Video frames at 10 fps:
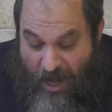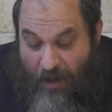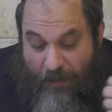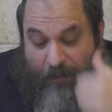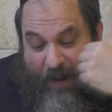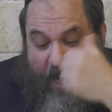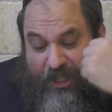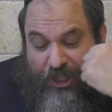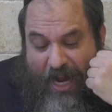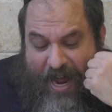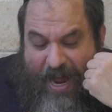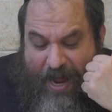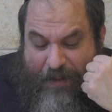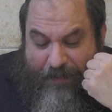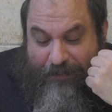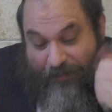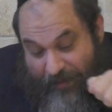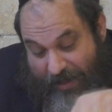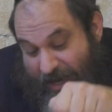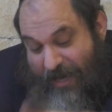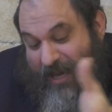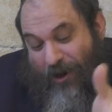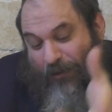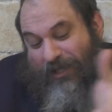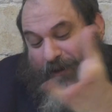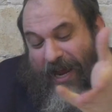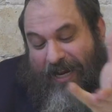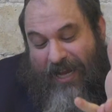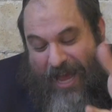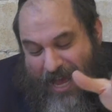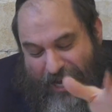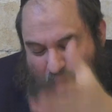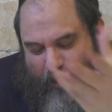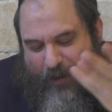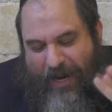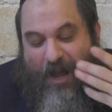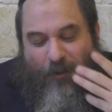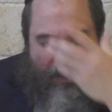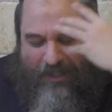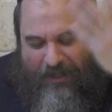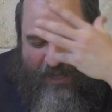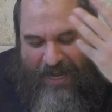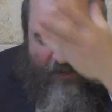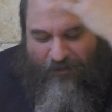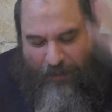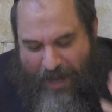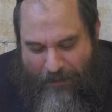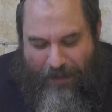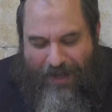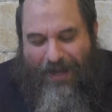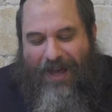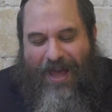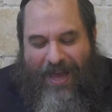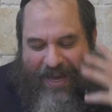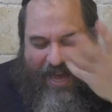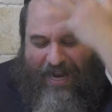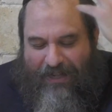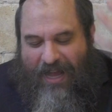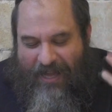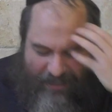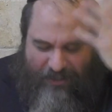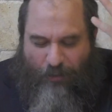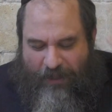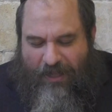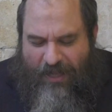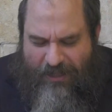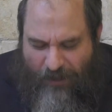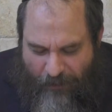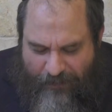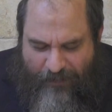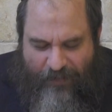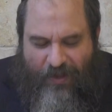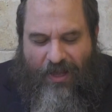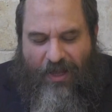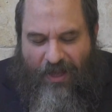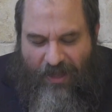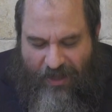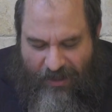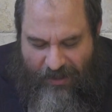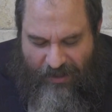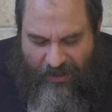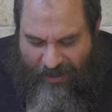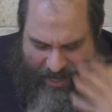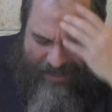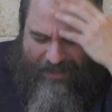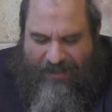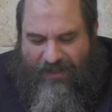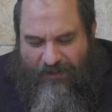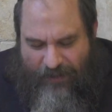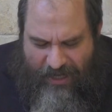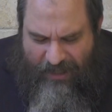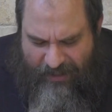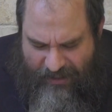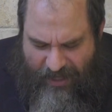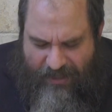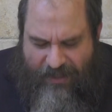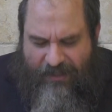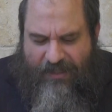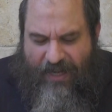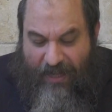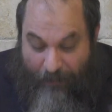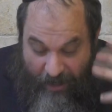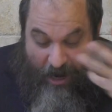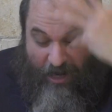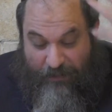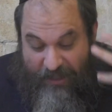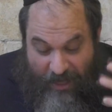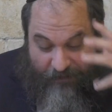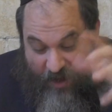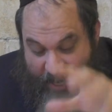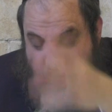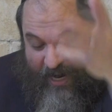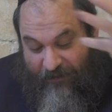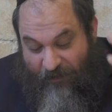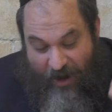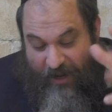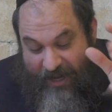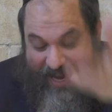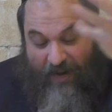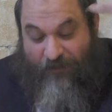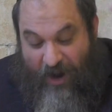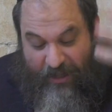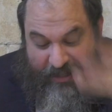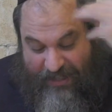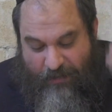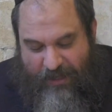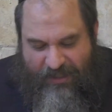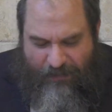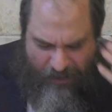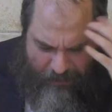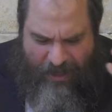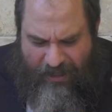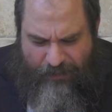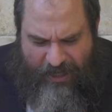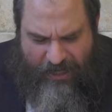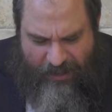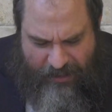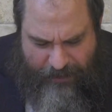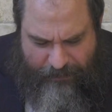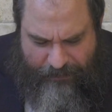But by Hashem, he could always recognize. Well, it's hidden from Him. He cannot. It's stupid to think so. It's ridiculous to say that. By God Himself, He cannot find it. He has to make a tzimtzum. It's ridiculous.